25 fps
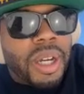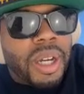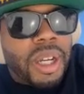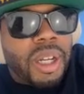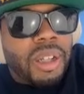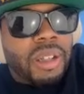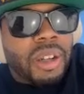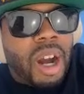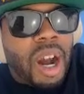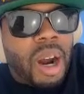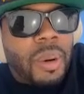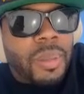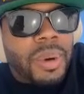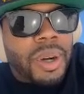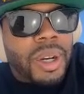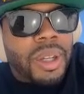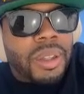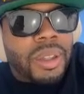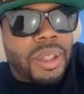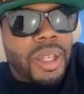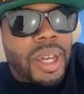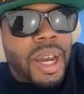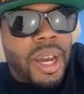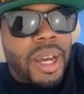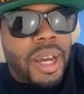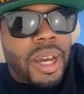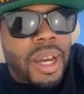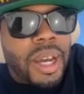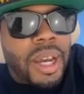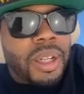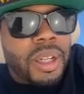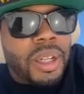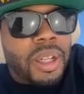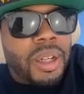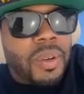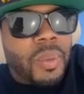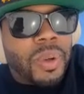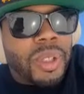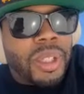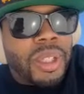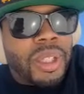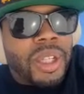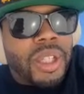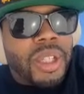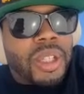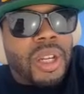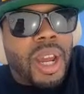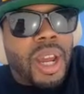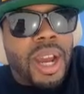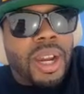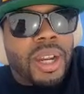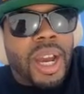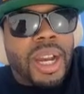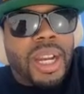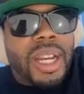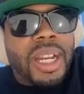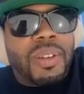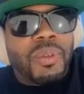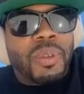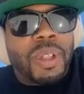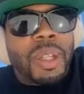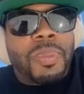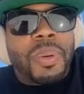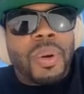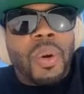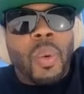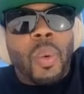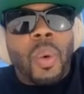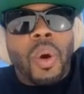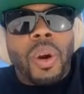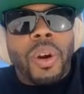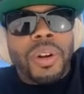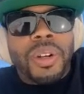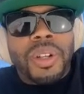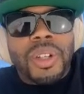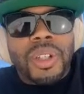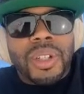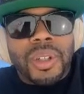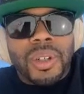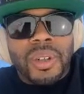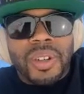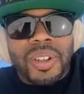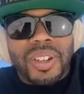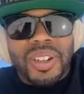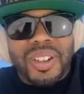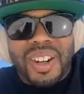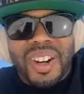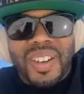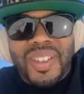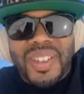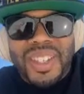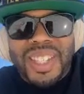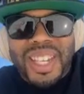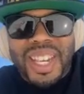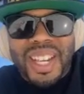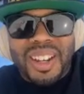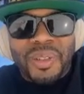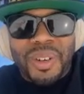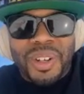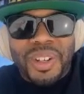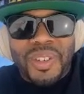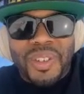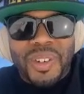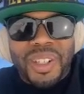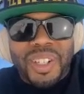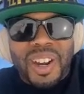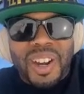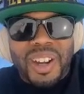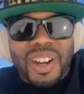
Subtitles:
conglomerate that really doesn't, I couldn't really put words to, what I'm saying? We're